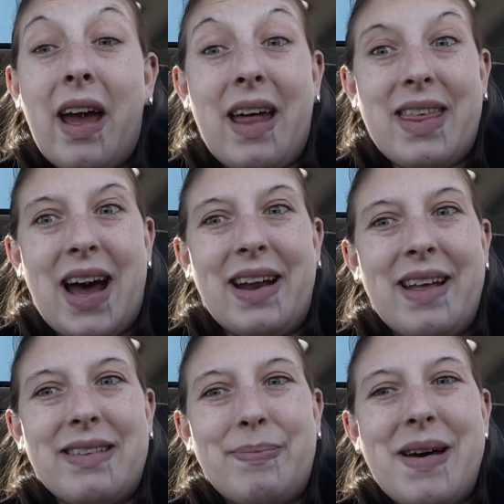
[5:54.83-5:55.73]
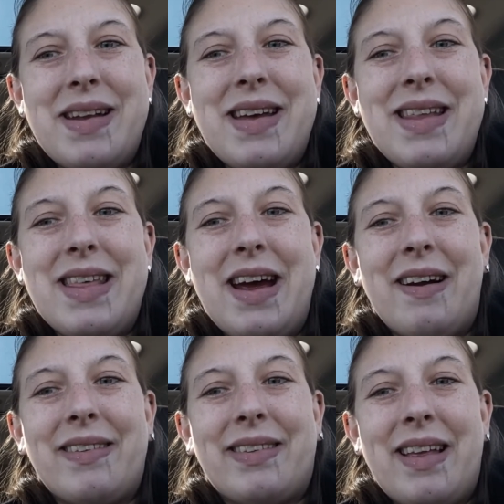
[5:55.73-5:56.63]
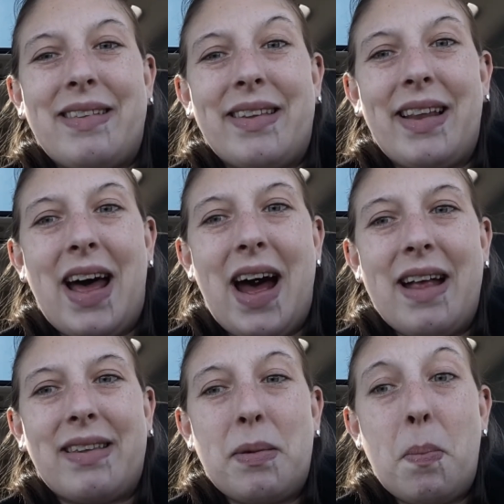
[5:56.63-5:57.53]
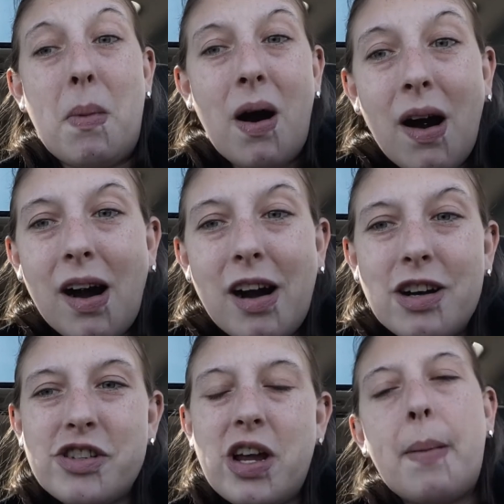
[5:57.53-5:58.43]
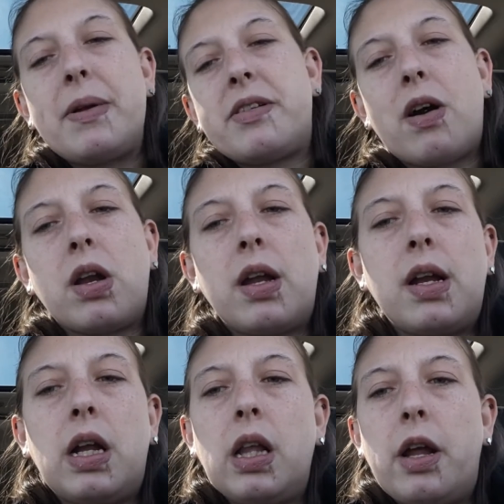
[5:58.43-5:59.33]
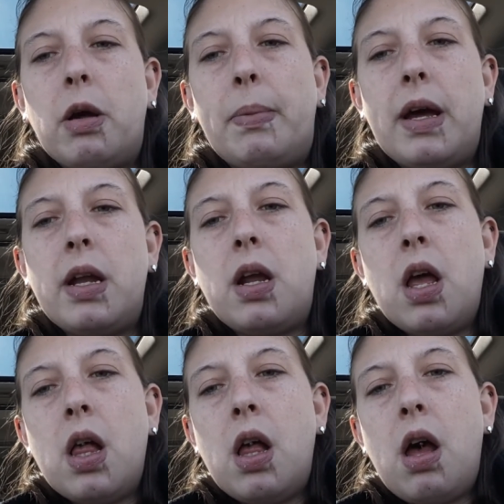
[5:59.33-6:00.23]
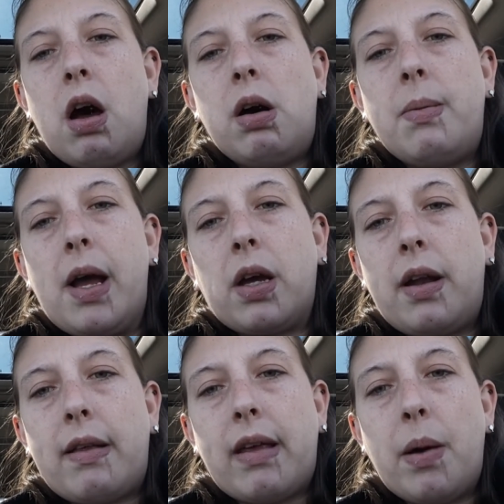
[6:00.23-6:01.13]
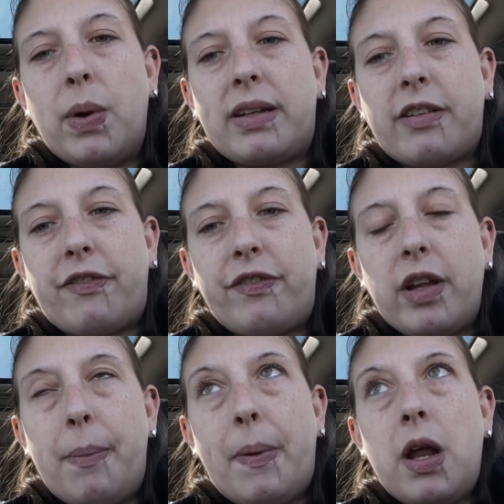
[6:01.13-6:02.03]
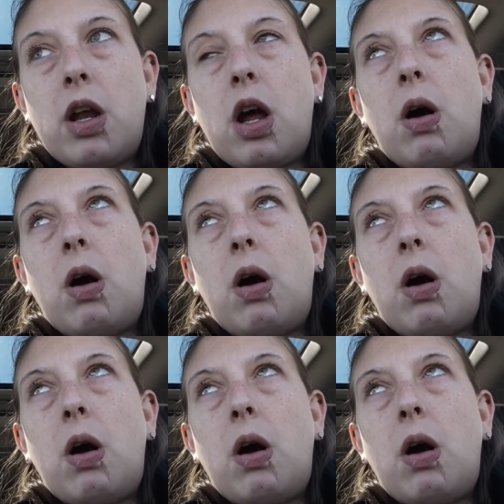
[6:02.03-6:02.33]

And that has been in there since last March. I've been turning it a little bit. Oh my goodness, I went to flip it.